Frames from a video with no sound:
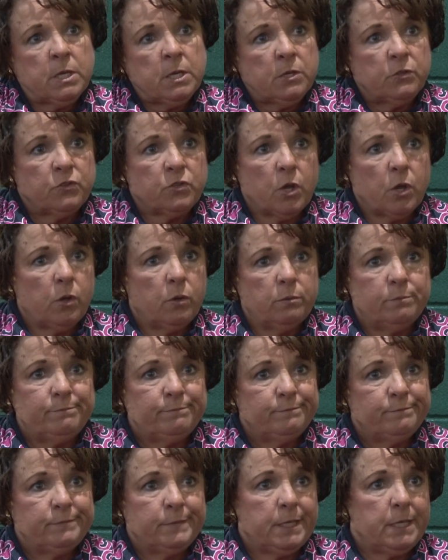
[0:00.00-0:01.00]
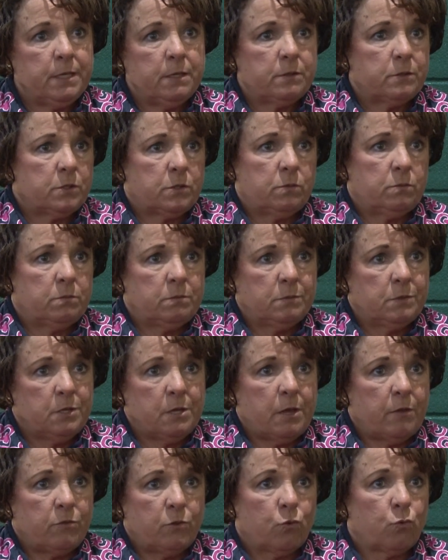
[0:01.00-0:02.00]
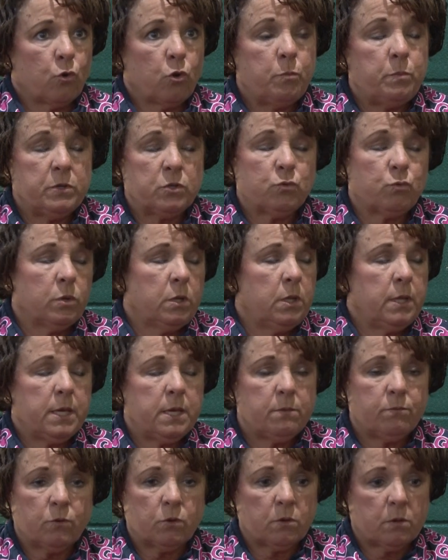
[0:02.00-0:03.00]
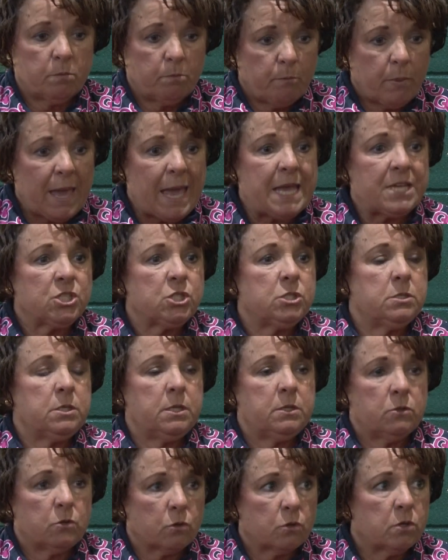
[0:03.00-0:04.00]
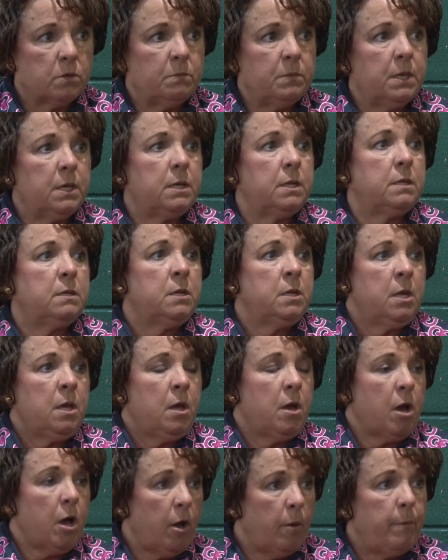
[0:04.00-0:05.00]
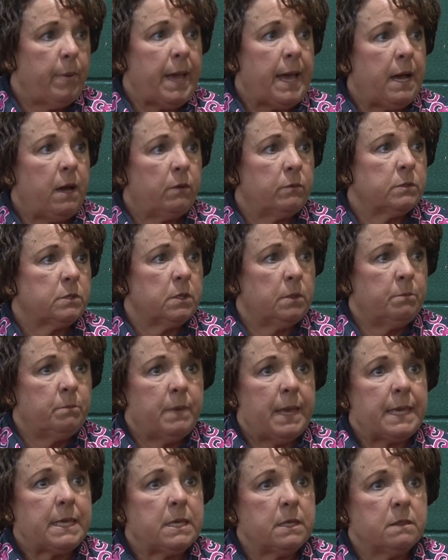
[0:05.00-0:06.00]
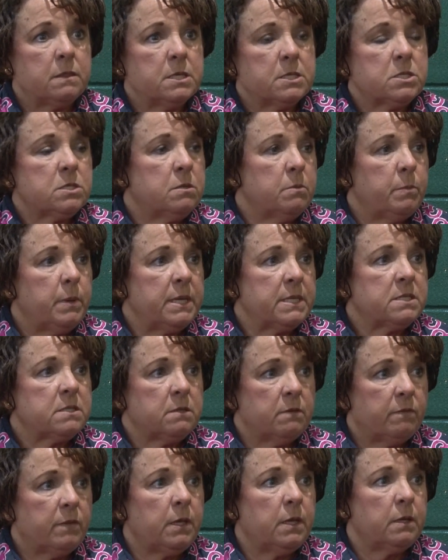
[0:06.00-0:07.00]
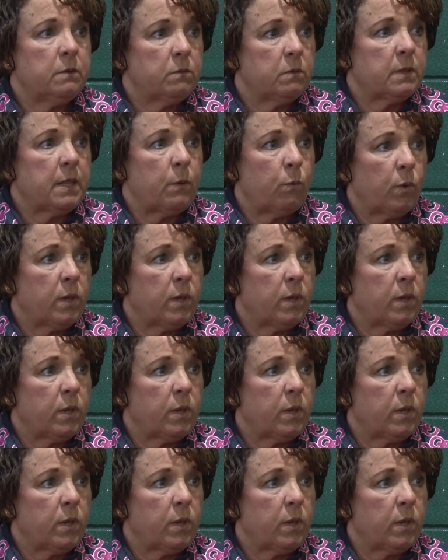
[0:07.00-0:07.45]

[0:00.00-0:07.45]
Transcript: So the group is really passionate. They're committed about making this the best event that